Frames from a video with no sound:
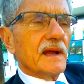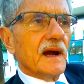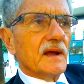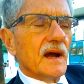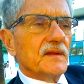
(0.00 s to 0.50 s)

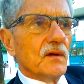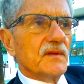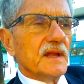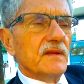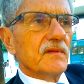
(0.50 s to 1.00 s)
I
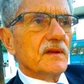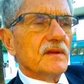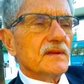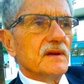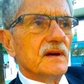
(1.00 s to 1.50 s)
don't even
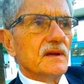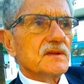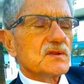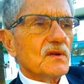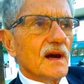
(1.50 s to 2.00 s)

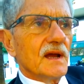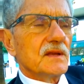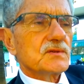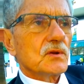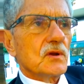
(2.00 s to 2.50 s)
try
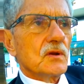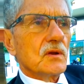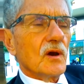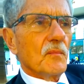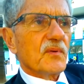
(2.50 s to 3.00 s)
to
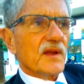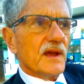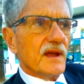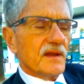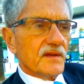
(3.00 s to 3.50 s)

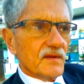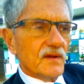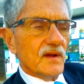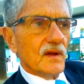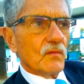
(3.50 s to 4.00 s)
comprehend
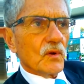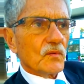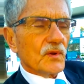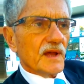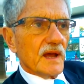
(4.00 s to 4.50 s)
what
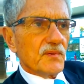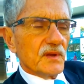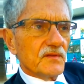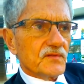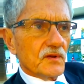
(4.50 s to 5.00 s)
would
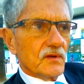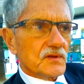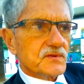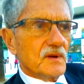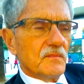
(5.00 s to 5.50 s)
happen if Donald
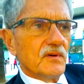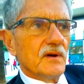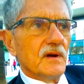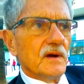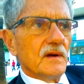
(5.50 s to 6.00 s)
Trump
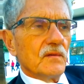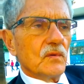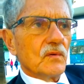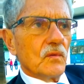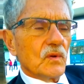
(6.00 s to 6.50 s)

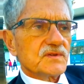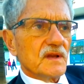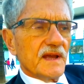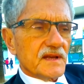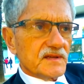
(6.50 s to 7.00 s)
was
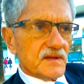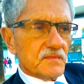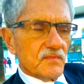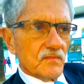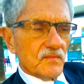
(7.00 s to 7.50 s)
elected
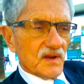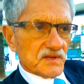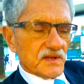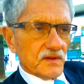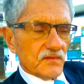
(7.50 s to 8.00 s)

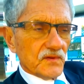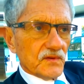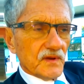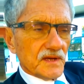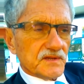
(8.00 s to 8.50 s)
president of the
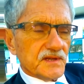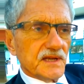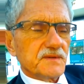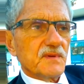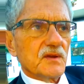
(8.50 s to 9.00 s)
United
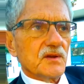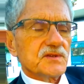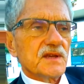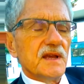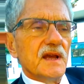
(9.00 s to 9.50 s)
States,
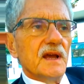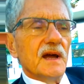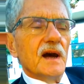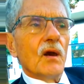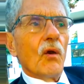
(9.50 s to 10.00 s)
because
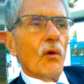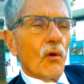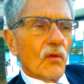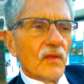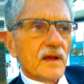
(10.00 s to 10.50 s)

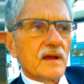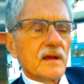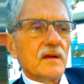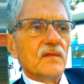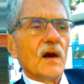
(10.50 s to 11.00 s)
all the
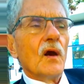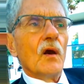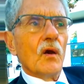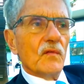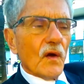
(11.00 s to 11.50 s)

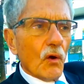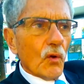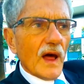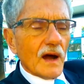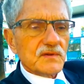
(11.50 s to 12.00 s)

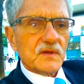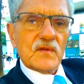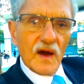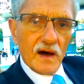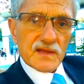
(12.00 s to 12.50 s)
whole house of
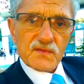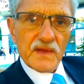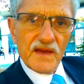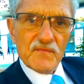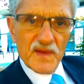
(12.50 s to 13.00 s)
cards we
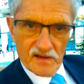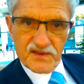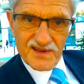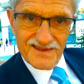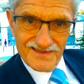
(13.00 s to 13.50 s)
have built